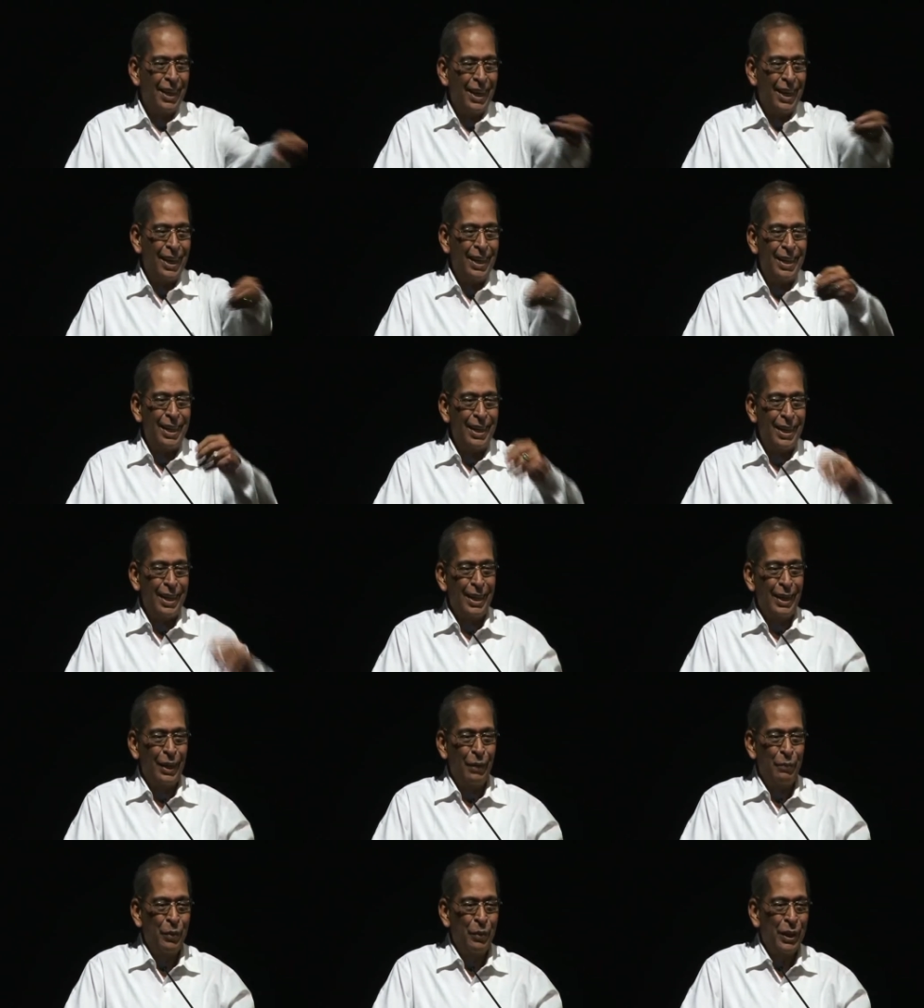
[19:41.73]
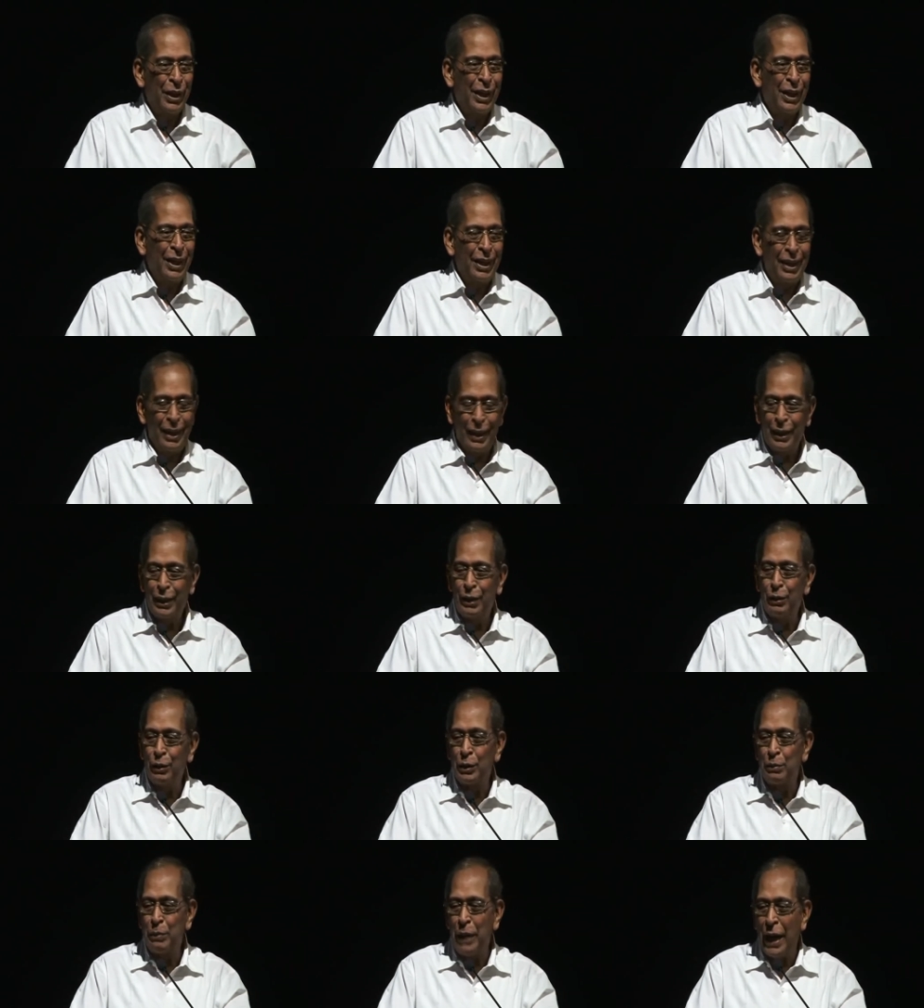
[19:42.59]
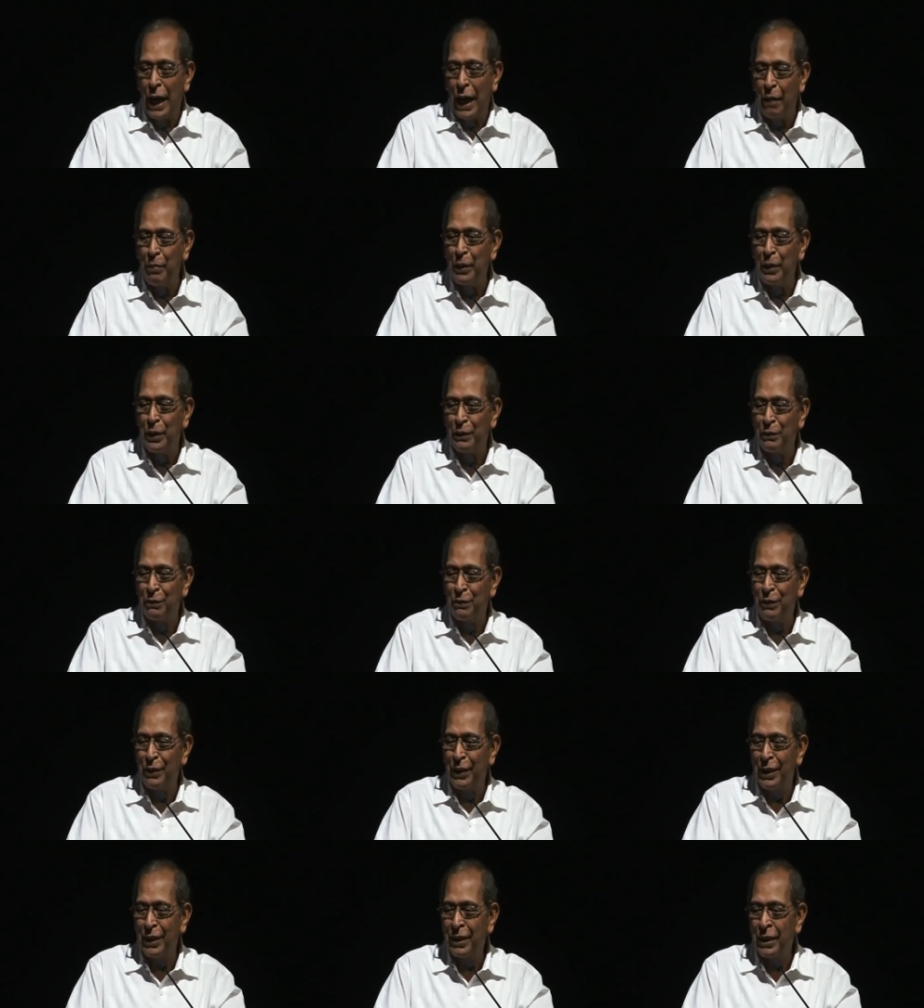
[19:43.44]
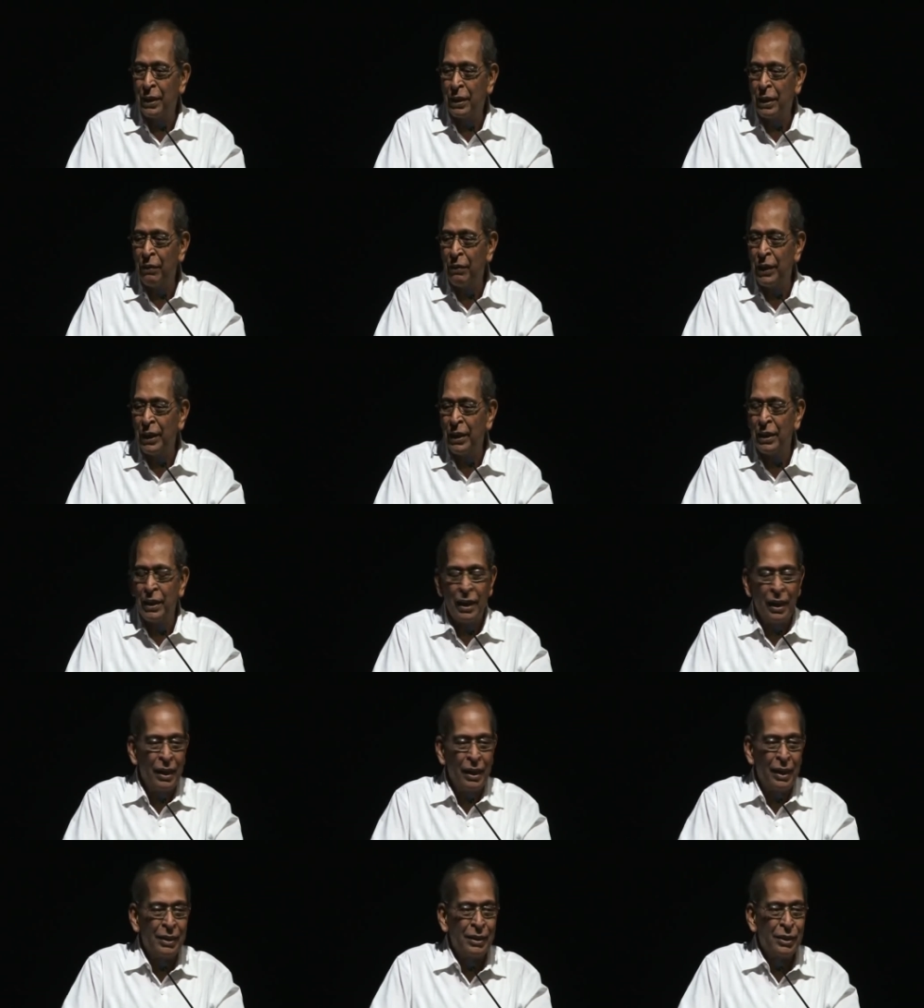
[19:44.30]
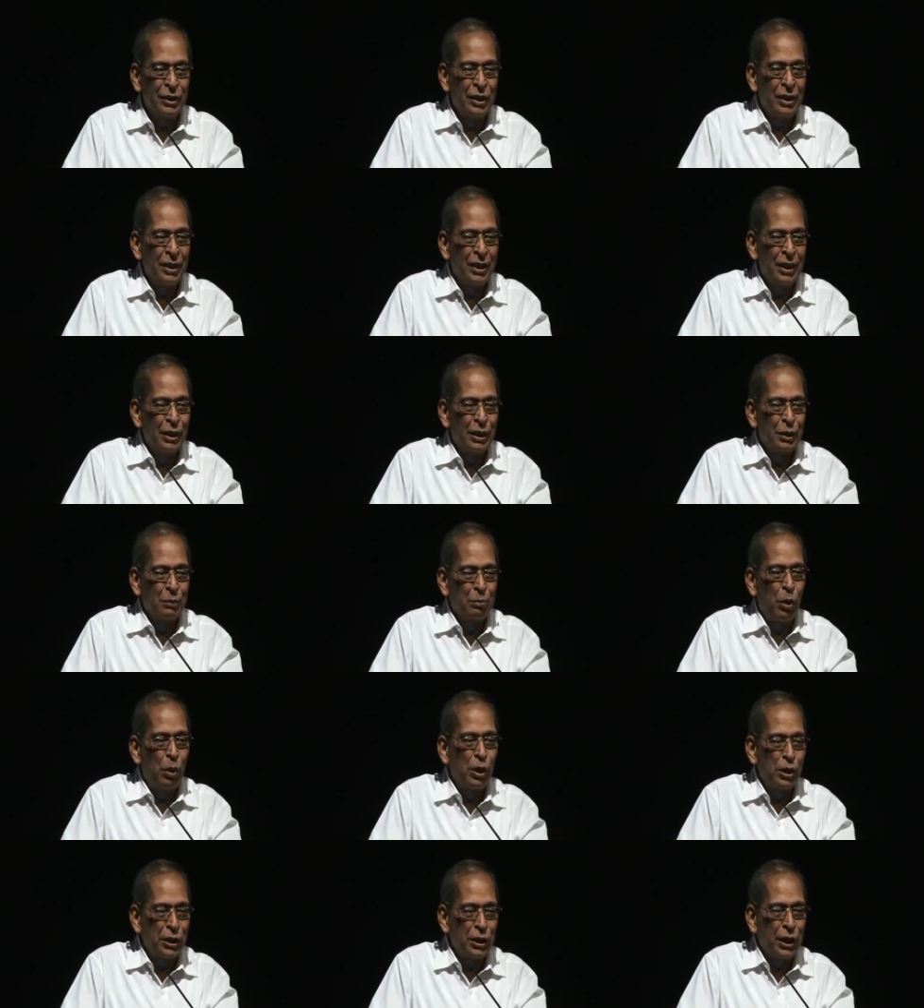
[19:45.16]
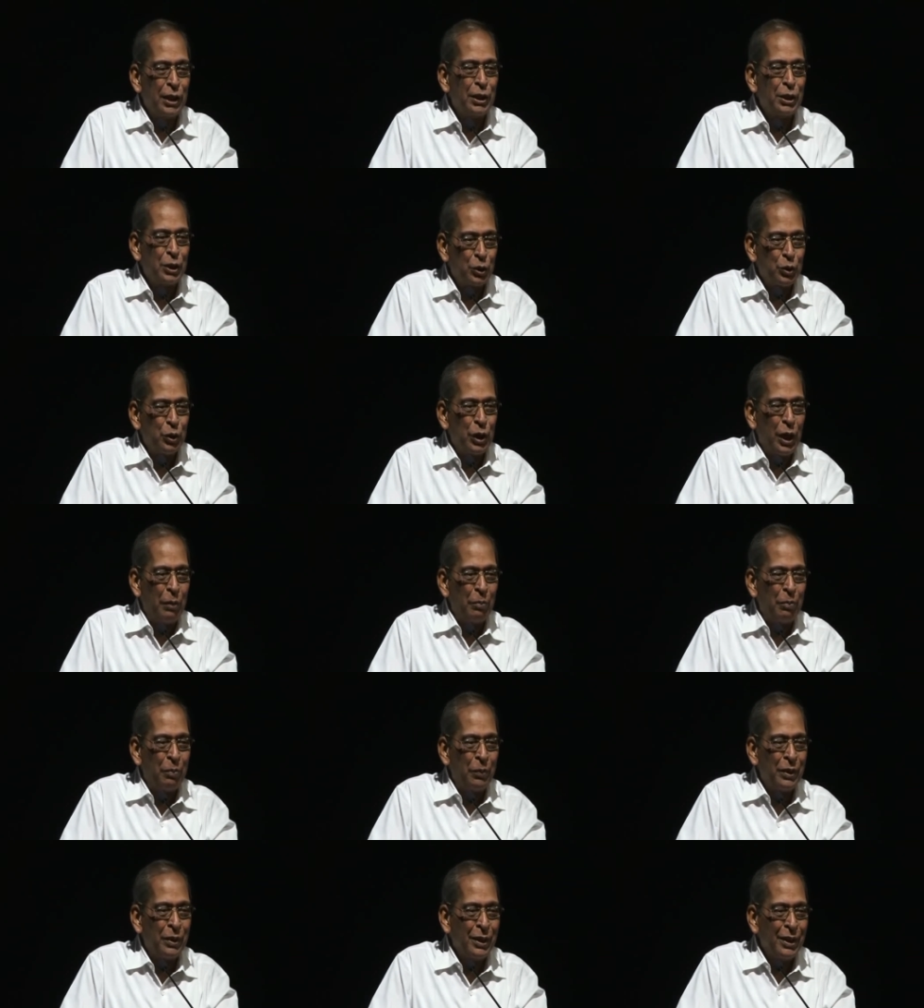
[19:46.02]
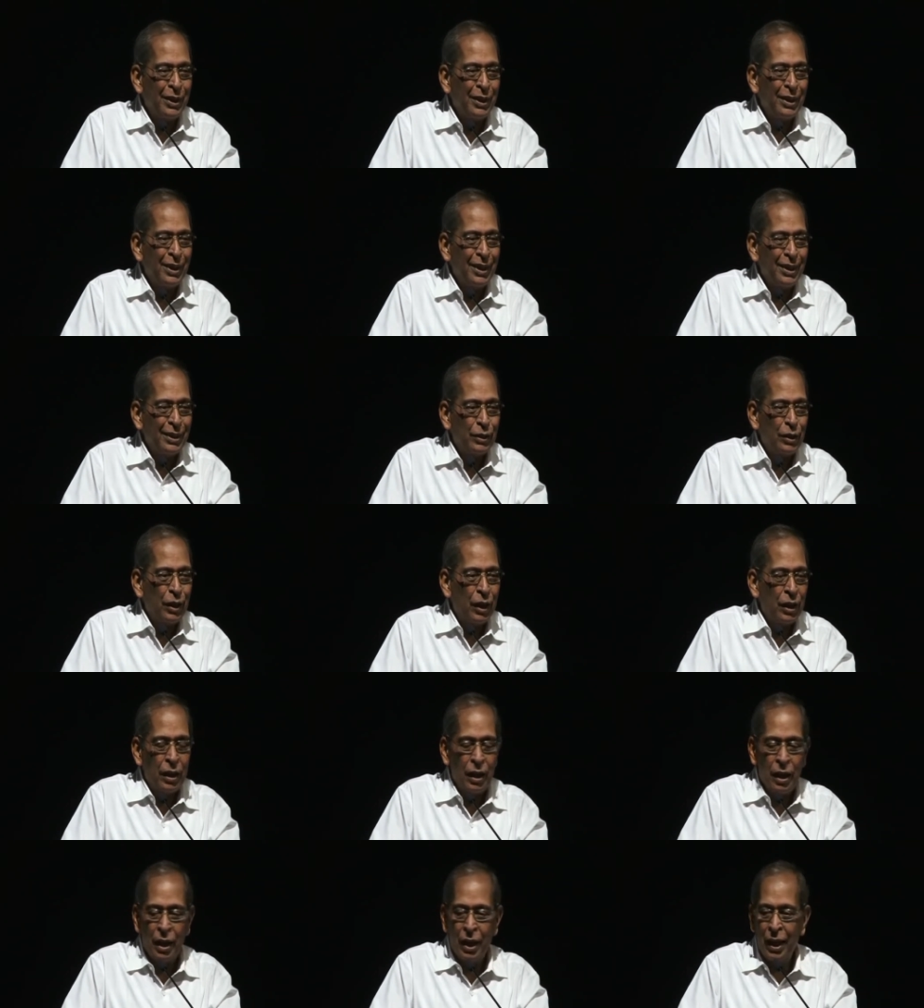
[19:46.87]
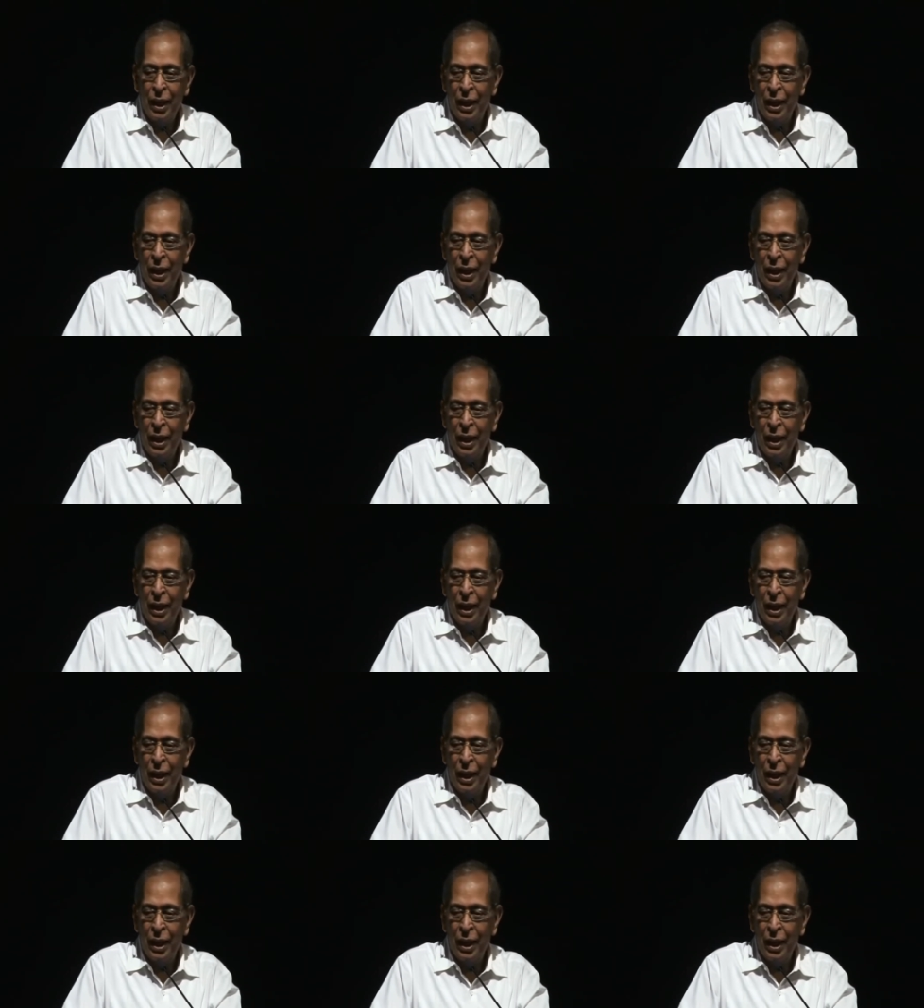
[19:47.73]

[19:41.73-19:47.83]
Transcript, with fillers: And uh, it was my habit of uh, giving uh, small change to them. So